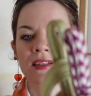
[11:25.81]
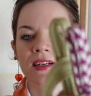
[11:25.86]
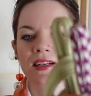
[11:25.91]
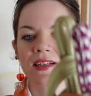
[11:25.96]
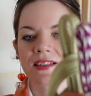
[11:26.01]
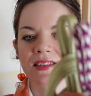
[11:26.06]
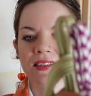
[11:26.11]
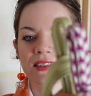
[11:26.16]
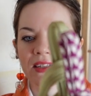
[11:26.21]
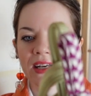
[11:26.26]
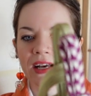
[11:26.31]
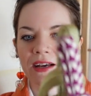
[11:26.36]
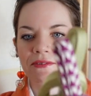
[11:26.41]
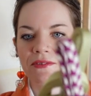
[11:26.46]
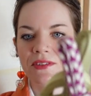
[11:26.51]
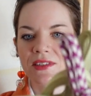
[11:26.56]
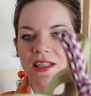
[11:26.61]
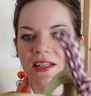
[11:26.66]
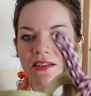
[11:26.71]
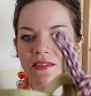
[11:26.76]
I still
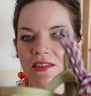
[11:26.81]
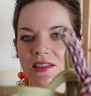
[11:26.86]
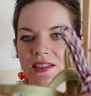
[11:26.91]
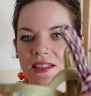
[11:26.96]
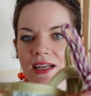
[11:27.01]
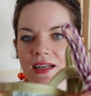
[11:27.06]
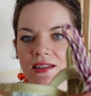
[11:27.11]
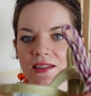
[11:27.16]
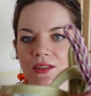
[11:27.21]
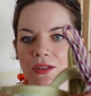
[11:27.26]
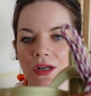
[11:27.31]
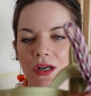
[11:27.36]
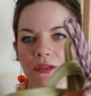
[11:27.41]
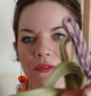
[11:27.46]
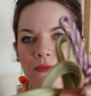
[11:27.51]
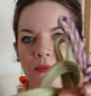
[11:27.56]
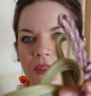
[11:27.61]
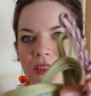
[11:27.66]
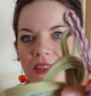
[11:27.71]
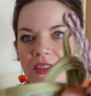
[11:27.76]
haven't taken the tax
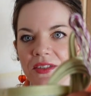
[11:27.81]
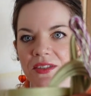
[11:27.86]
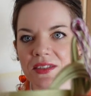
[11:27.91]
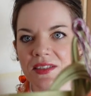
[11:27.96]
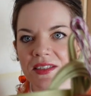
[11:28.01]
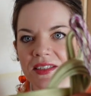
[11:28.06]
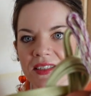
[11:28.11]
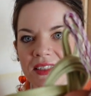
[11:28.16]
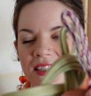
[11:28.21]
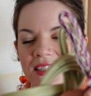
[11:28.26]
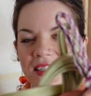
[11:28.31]
off because